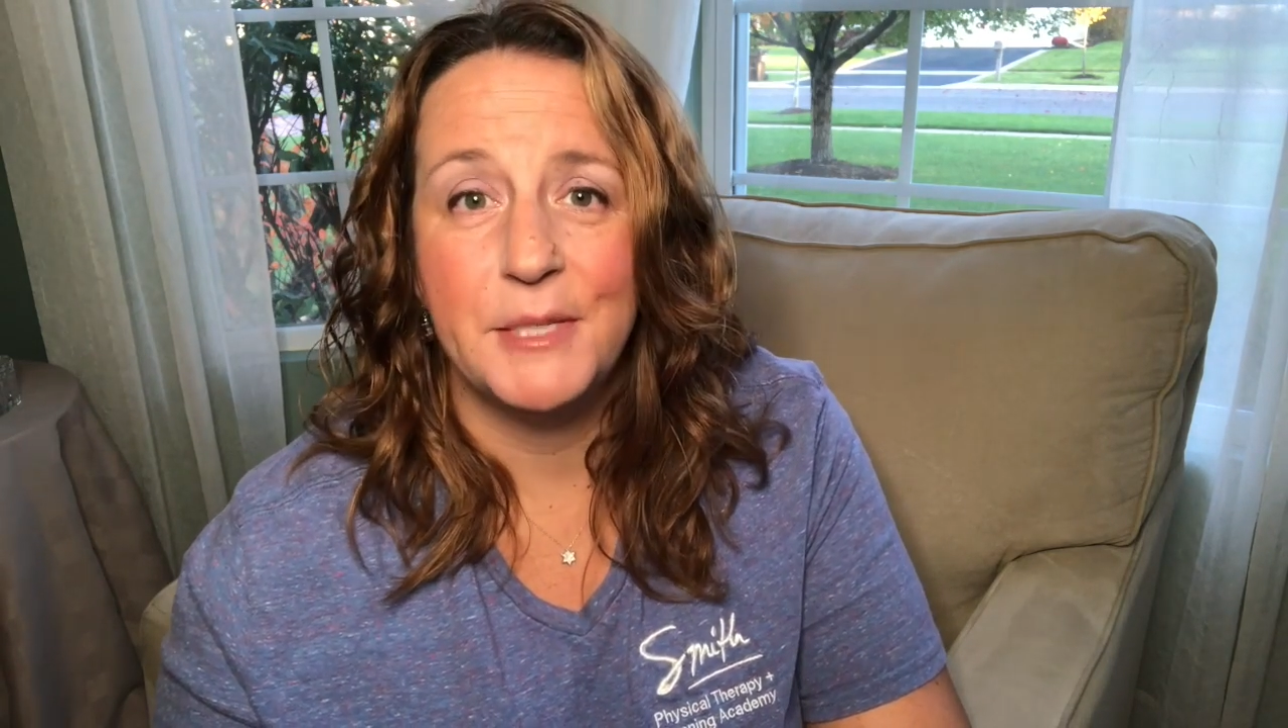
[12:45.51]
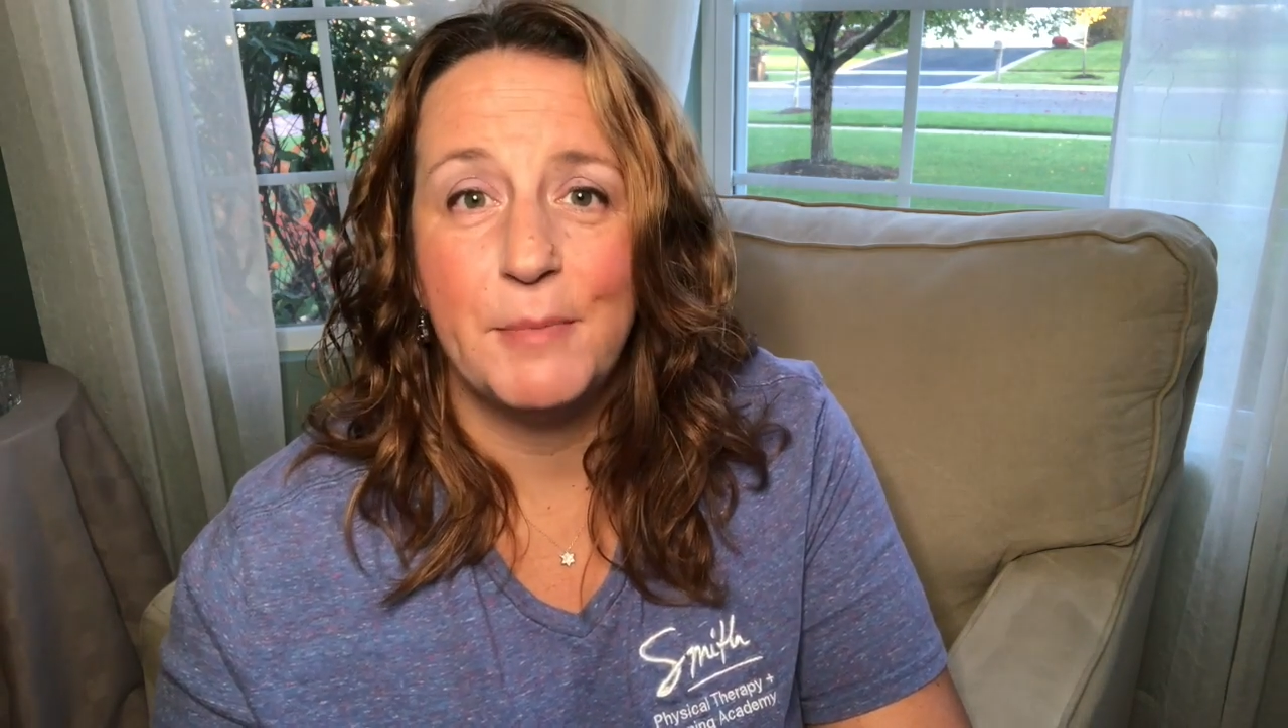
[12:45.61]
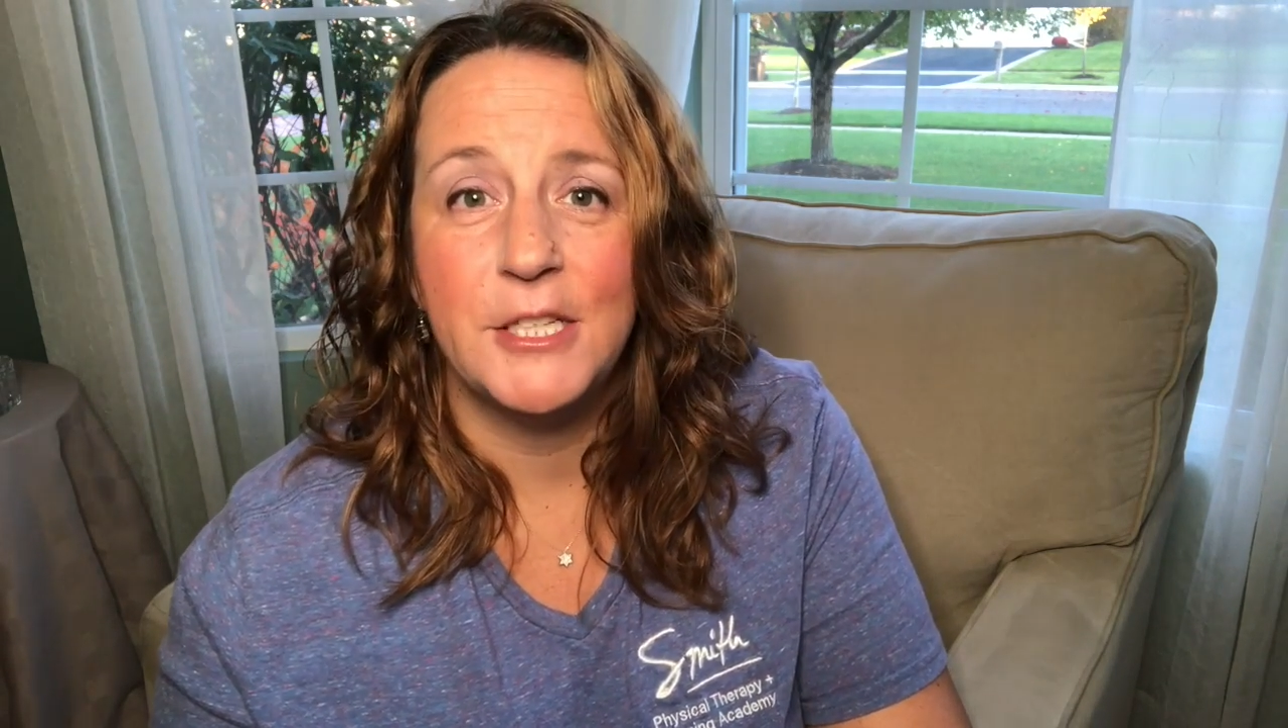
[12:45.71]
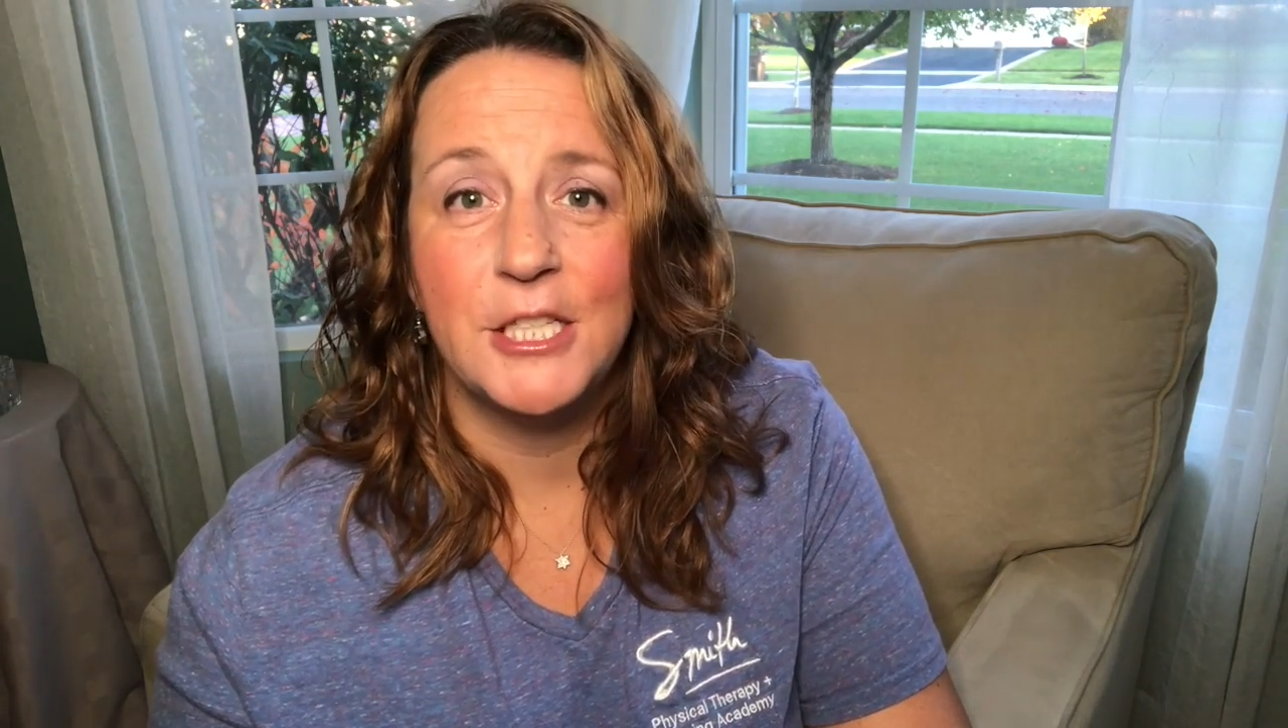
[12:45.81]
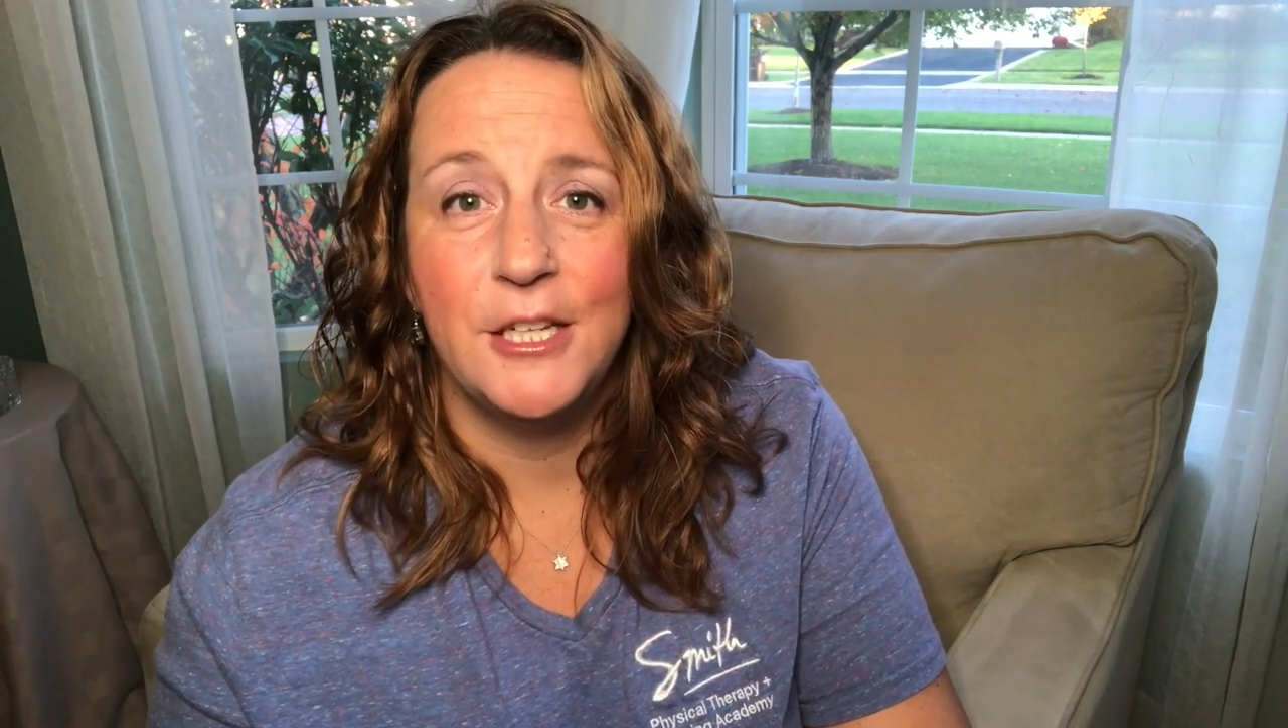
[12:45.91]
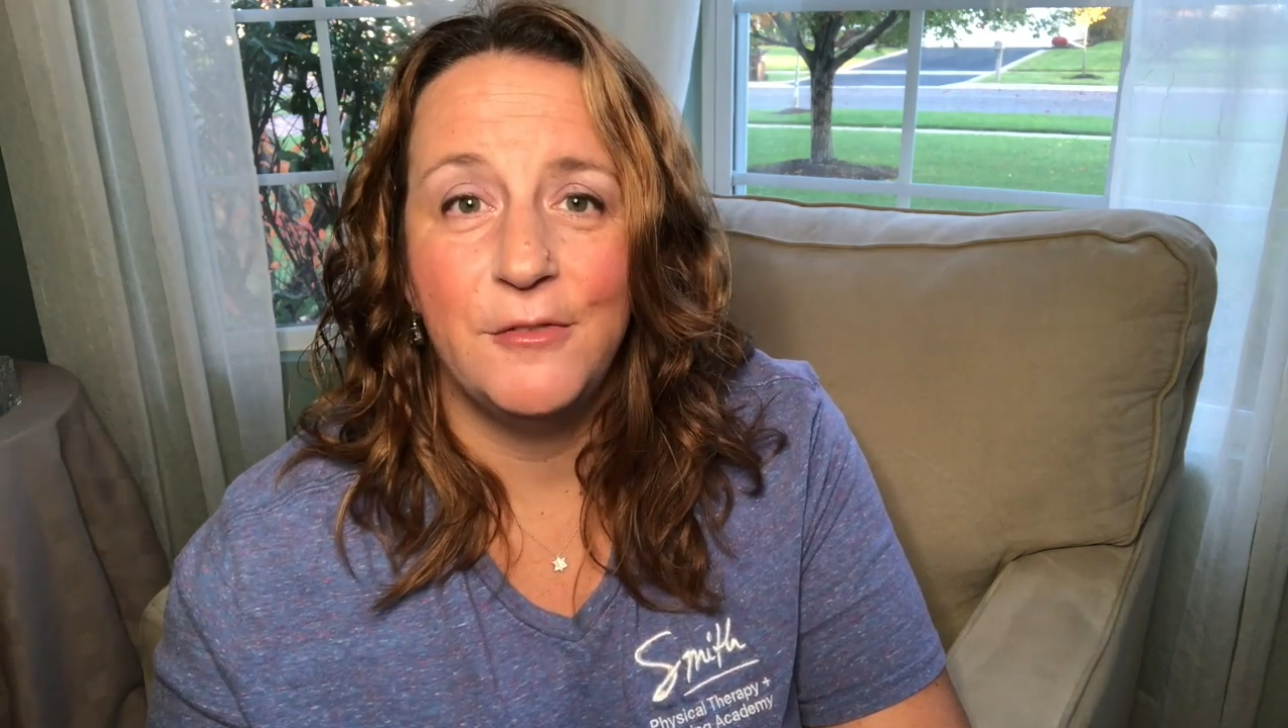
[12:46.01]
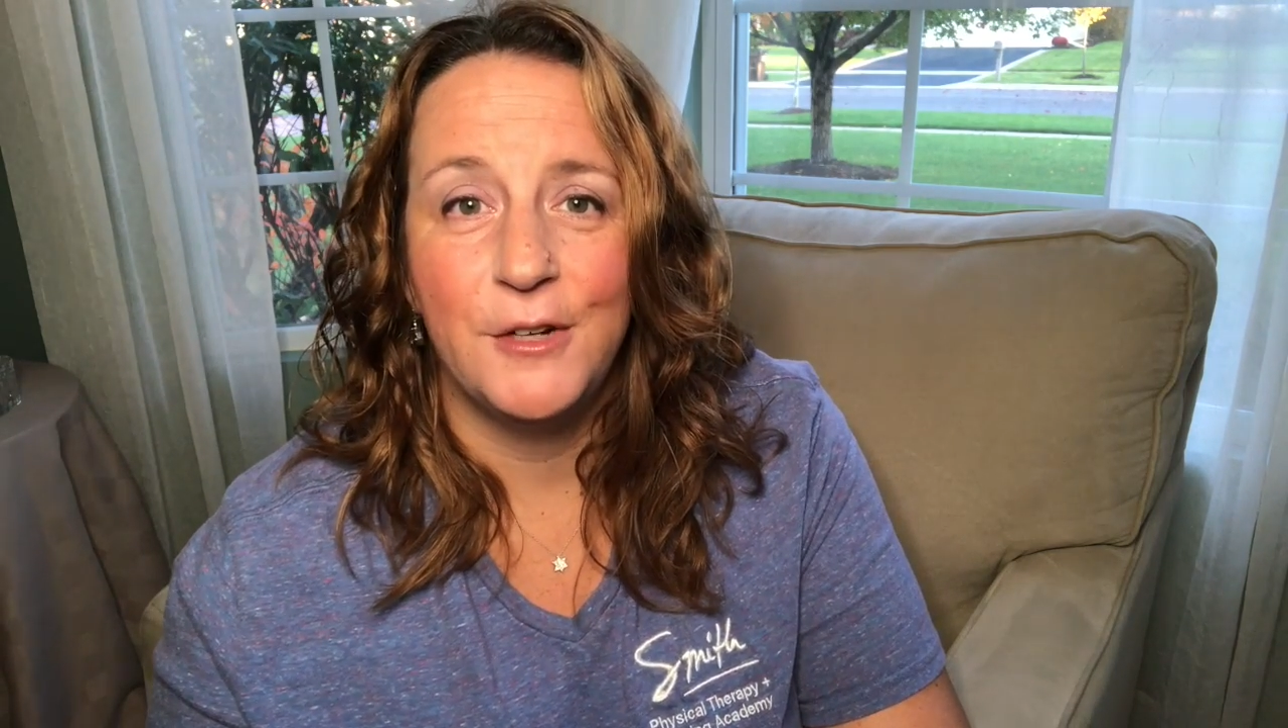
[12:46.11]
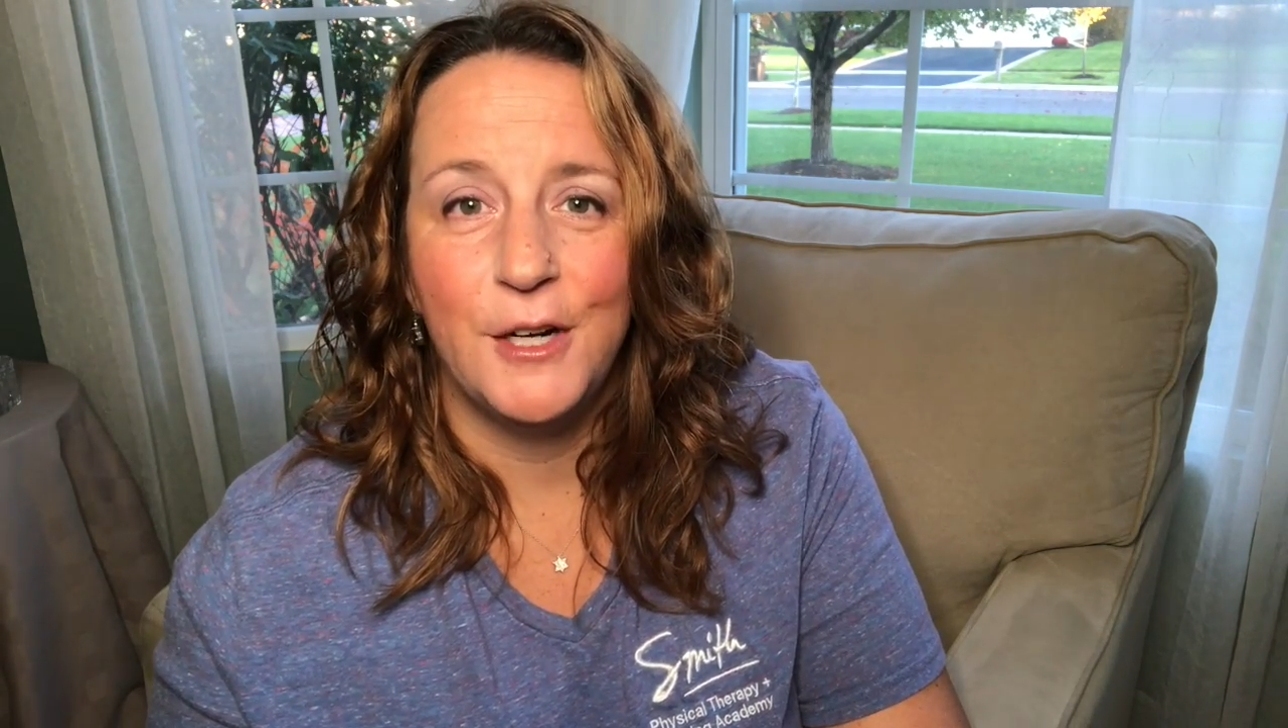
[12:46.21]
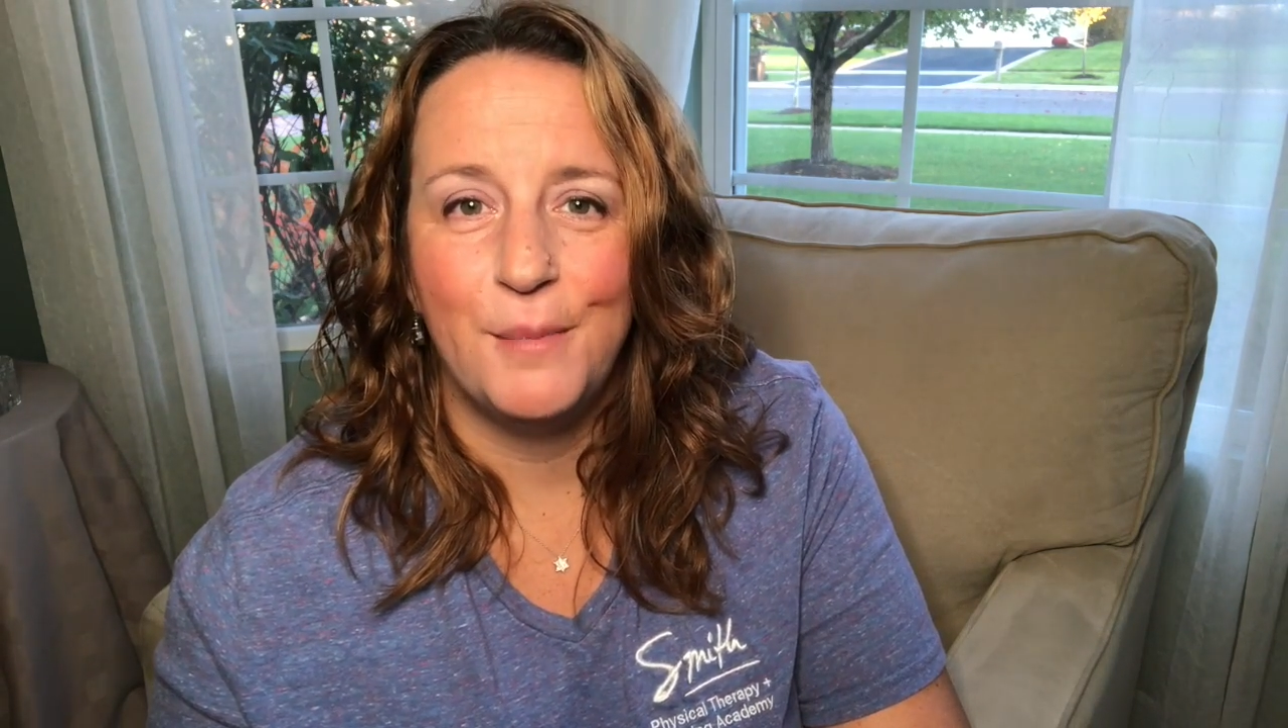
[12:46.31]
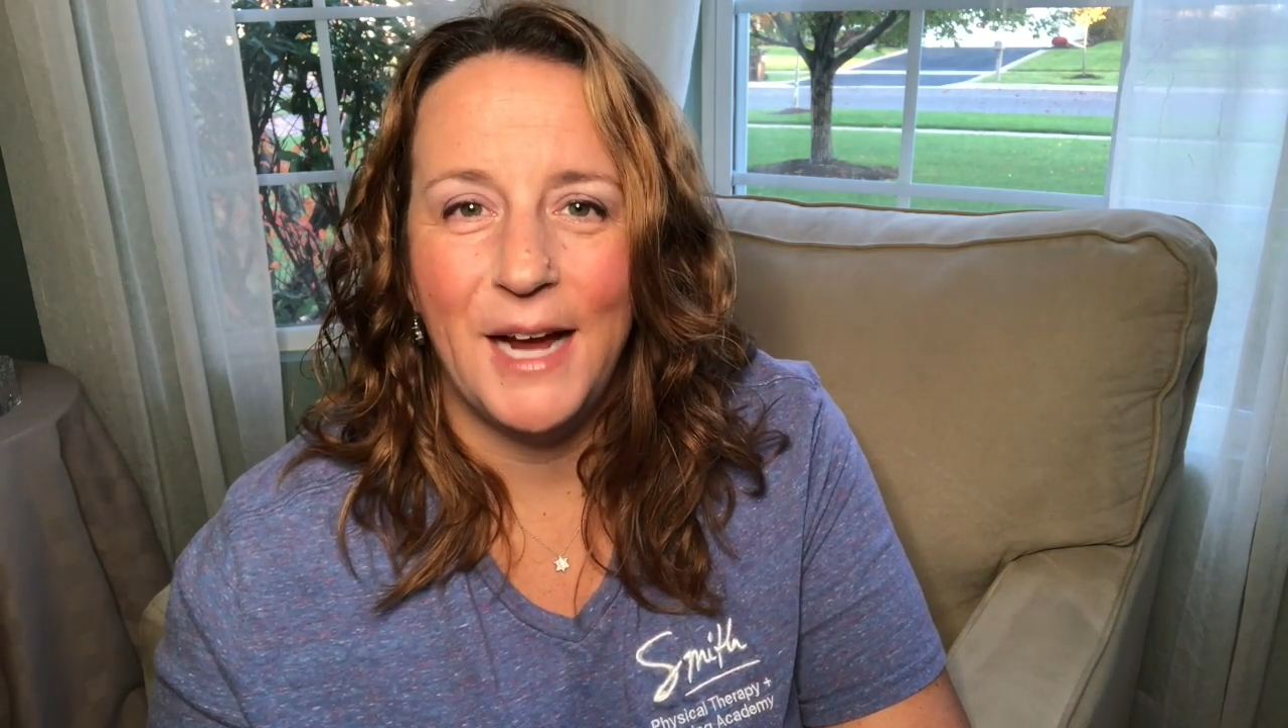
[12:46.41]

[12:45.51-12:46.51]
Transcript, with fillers: especially for your